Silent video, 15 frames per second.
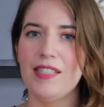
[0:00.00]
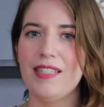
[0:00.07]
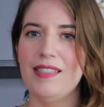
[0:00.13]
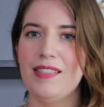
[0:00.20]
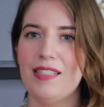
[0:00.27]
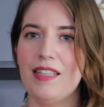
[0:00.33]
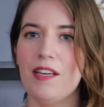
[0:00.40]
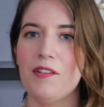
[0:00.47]
you can
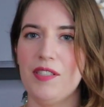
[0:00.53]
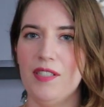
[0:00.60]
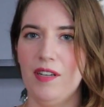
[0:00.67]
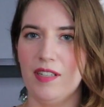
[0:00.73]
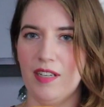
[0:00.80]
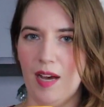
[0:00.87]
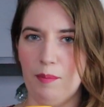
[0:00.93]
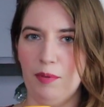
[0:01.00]
see, there are still
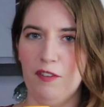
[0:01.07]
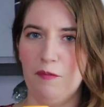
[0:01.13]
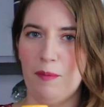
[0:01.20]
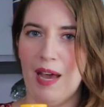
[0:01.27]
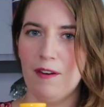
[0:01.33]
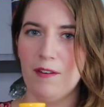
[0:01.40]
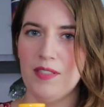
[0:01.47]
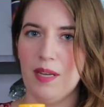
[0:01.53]
a couple of
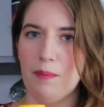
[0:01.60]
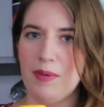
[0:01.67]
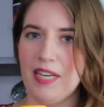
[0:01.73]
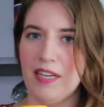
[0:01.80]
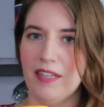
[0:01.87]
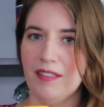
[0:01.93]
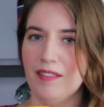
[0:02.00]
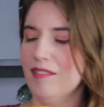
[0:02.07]
bottles up here.